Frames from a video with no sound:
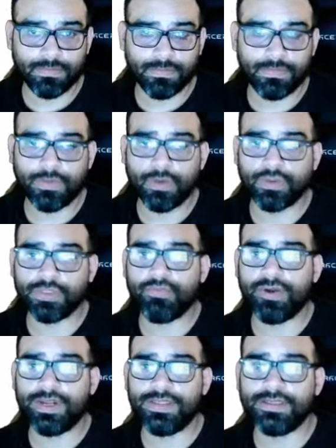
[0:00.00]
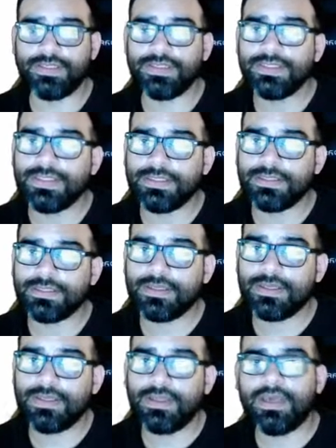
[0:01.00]
you're spreading the disease.
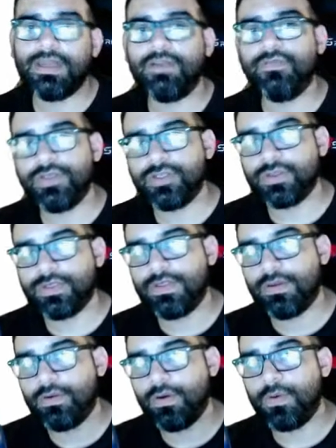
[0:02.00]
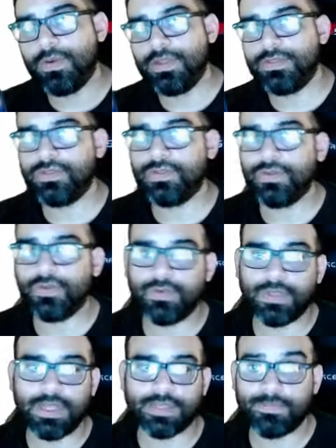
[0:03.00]
And eventually they'll go into
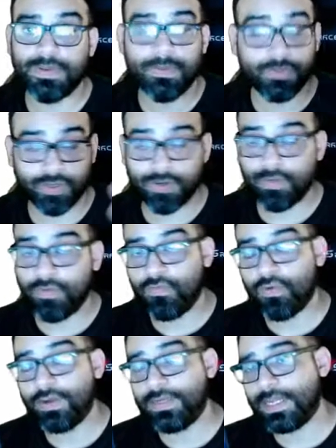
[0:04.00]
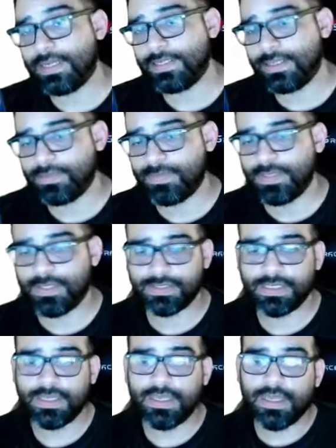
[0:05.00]
lockdown. People are trying to avoid lockdowns because
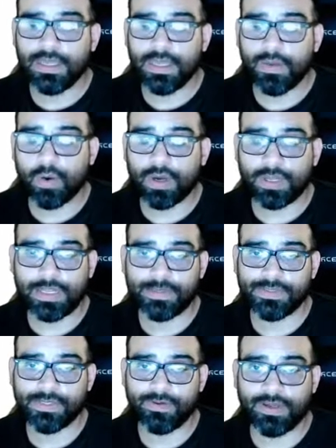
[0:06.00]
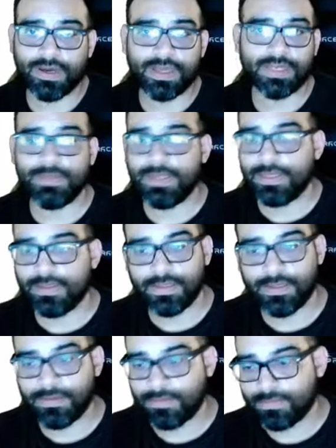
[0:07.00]
it will collapse their economy, and
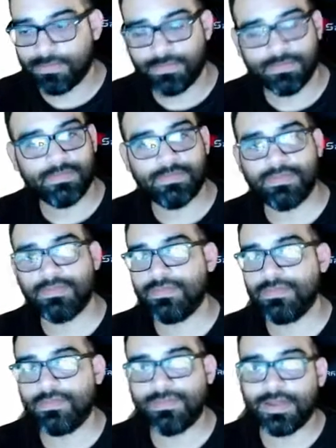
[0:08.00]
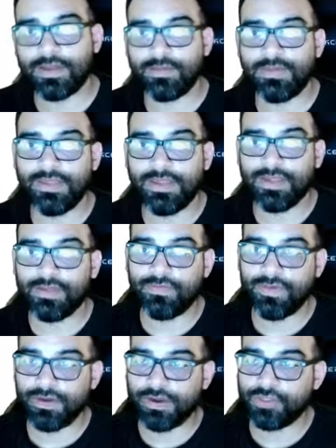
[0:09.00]
then that'll be the end of
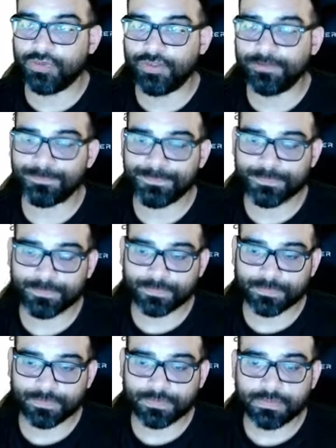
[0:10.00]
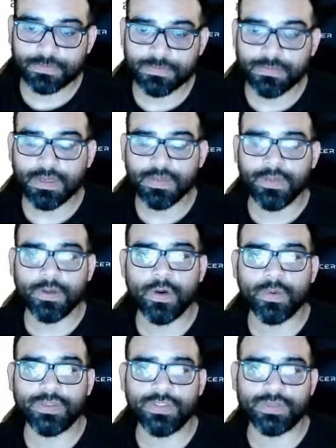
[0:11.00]
their country. They'll go
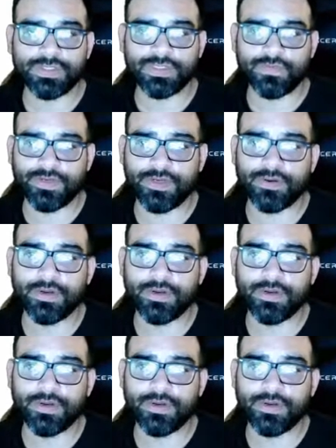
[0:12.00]
into a severe